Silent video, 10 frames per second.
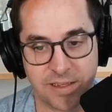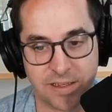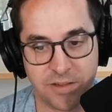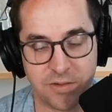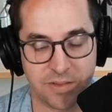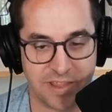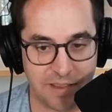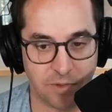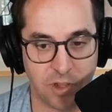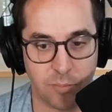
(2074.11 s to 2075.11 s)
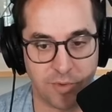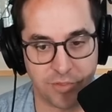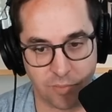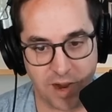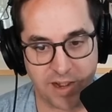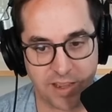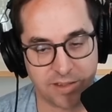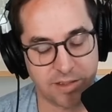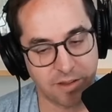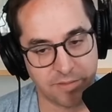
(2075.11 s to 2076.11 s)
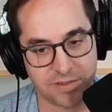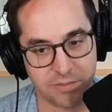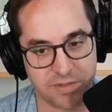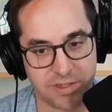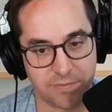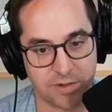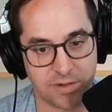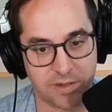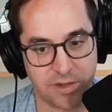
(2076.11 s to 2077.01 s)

you, the envelope with the writing obviously was different yeah.